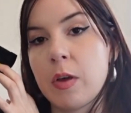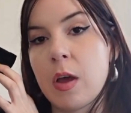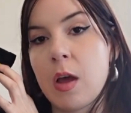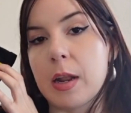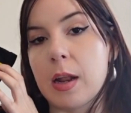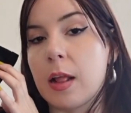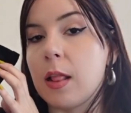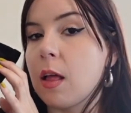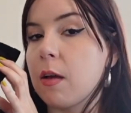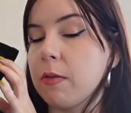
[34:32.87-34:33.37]

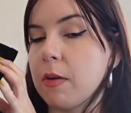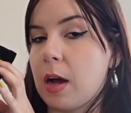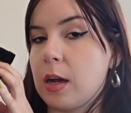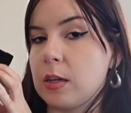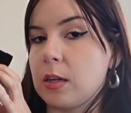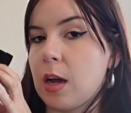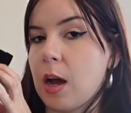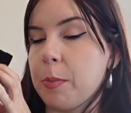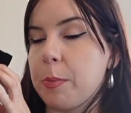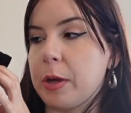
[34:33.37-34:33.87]
and I love Hot
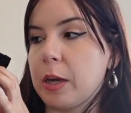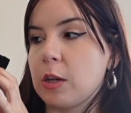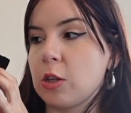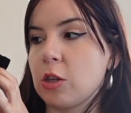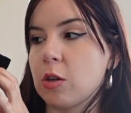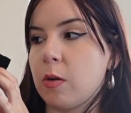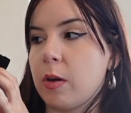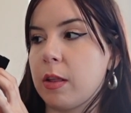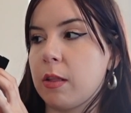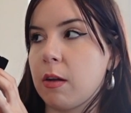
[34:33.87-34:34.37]
Topic,
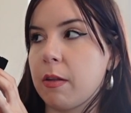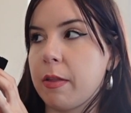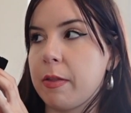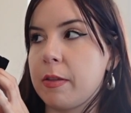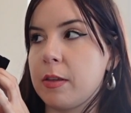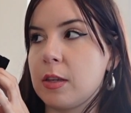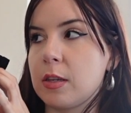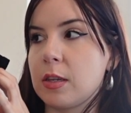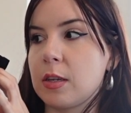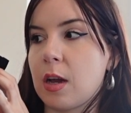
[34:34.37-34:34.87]
so I thought that
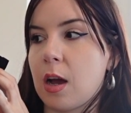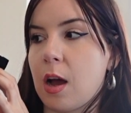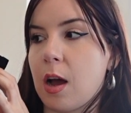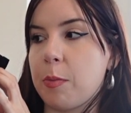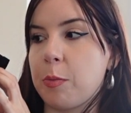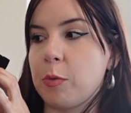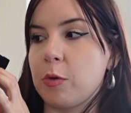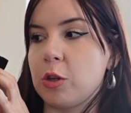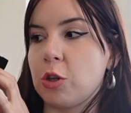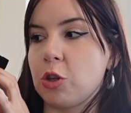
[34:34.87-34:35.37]
this
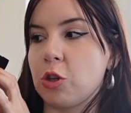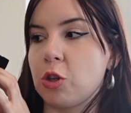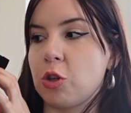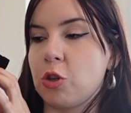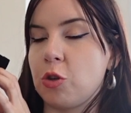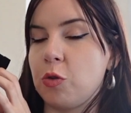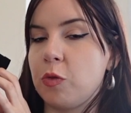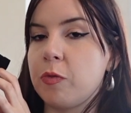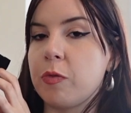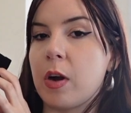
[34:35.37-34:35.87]
top was just
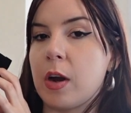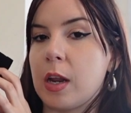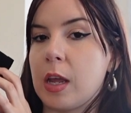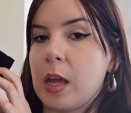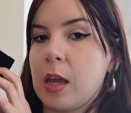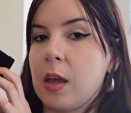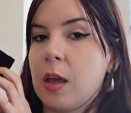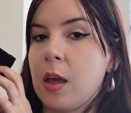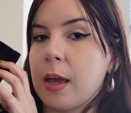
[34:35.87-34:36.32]
too funny.